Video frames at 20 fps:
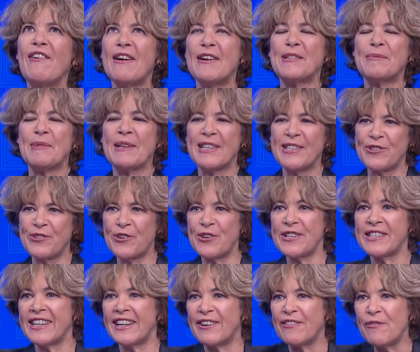grasping at
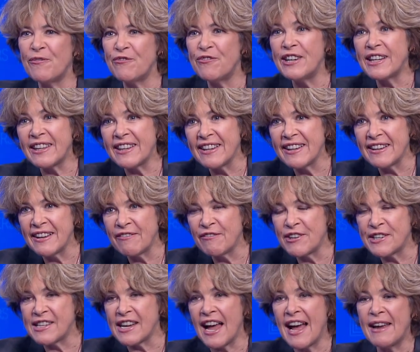straws here. Ricky
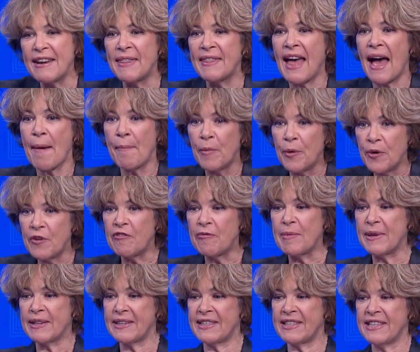resigned that
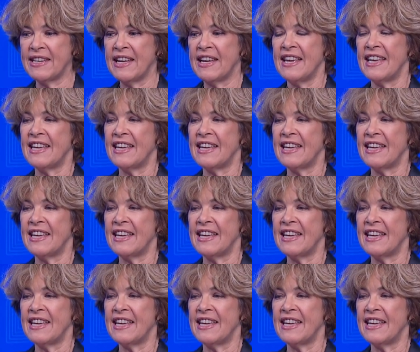movement,